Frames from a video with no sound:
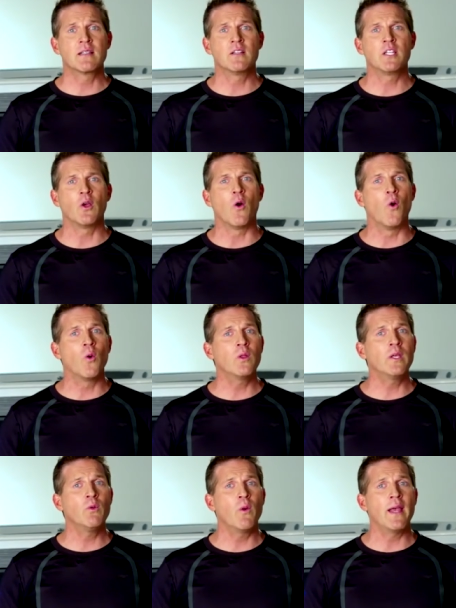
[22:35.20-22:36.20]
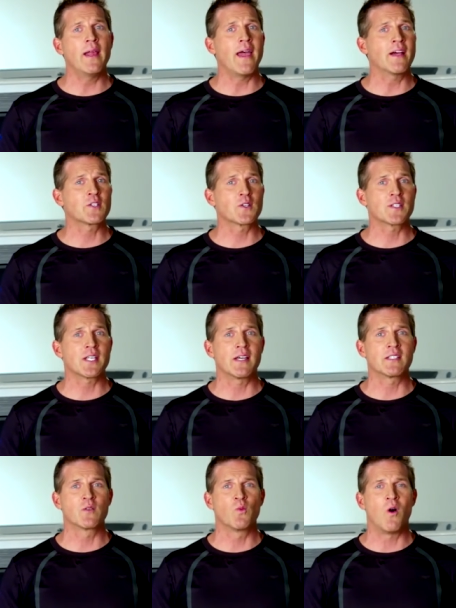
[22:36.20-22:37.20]
think that the only way to
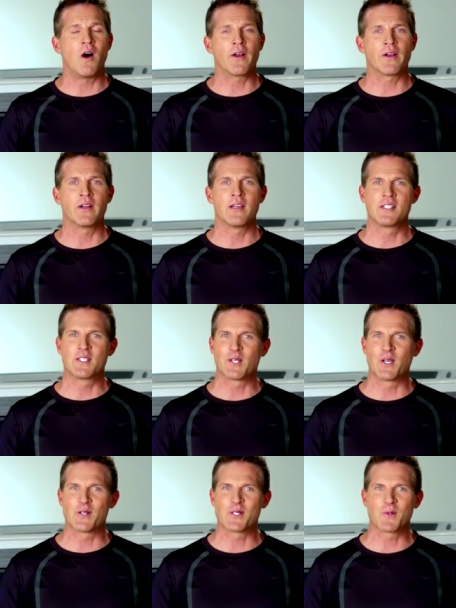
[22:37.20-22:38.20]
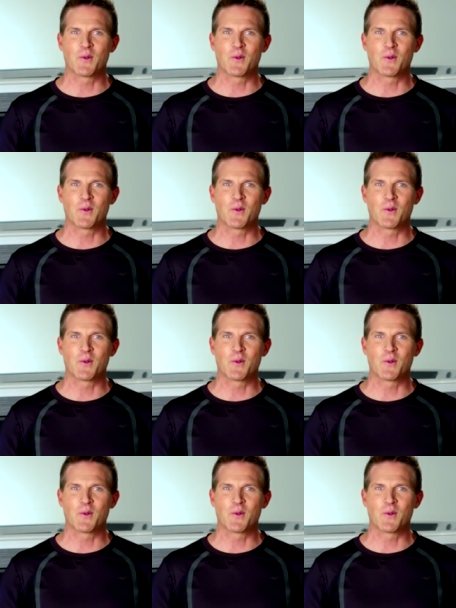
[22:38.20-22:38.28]
exercise in water is to go